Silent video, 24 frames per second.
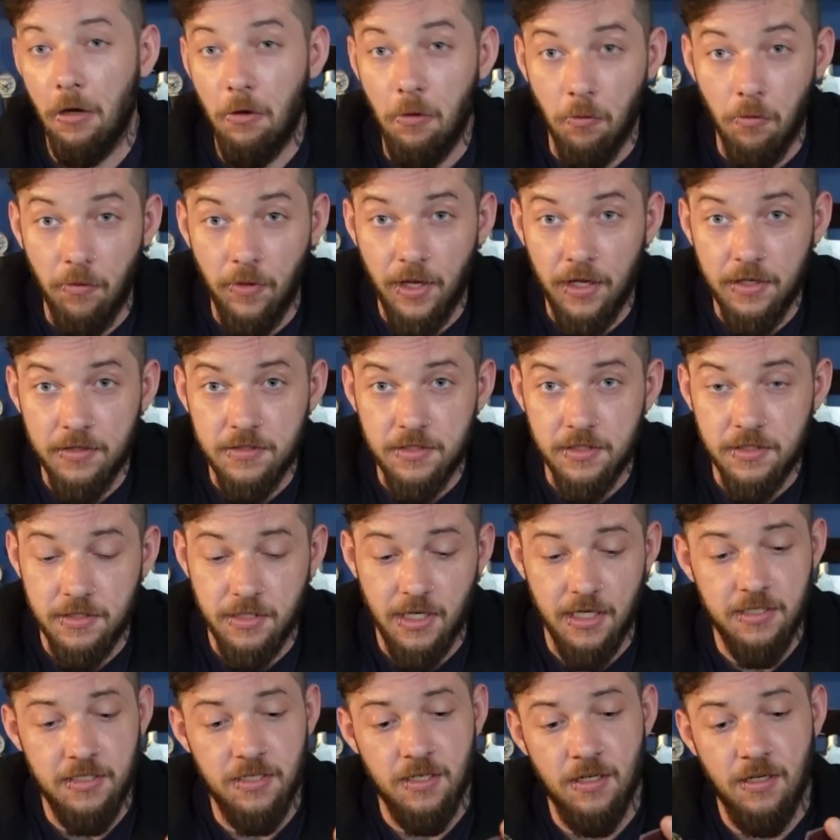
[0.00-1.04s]
call that a
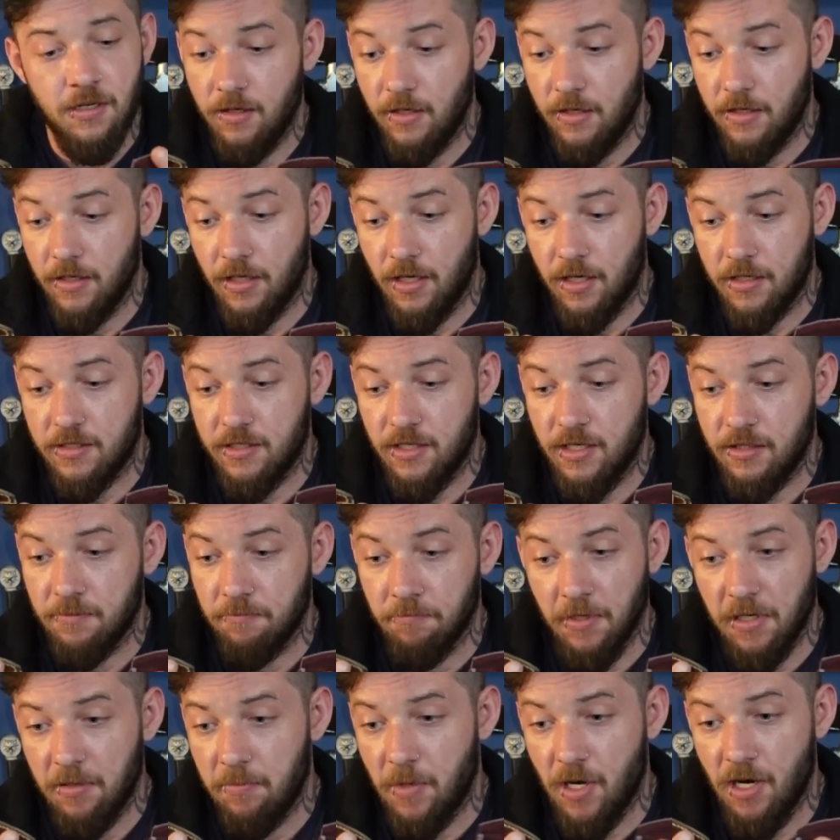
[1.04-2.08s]
success. And like I say,
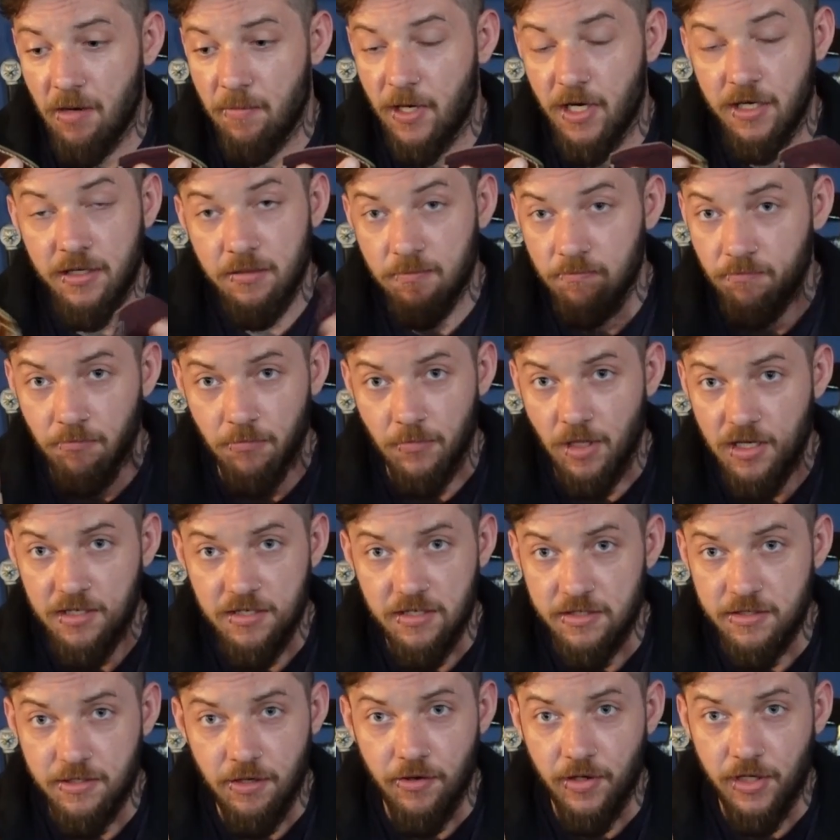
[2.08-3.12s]
in my mind, that's
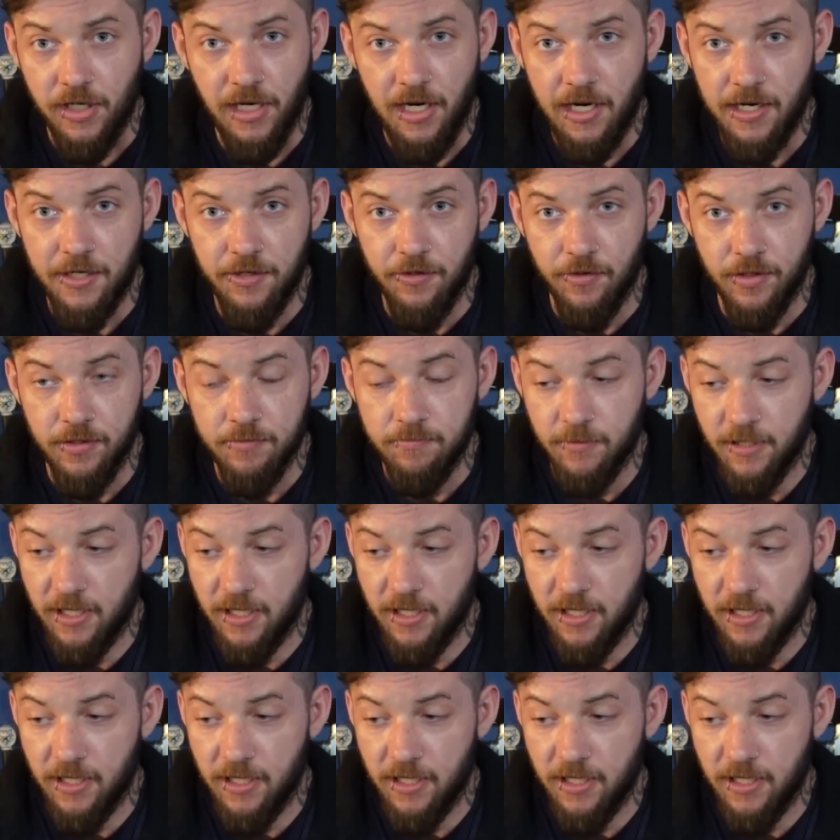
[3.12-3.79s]
historically accurate.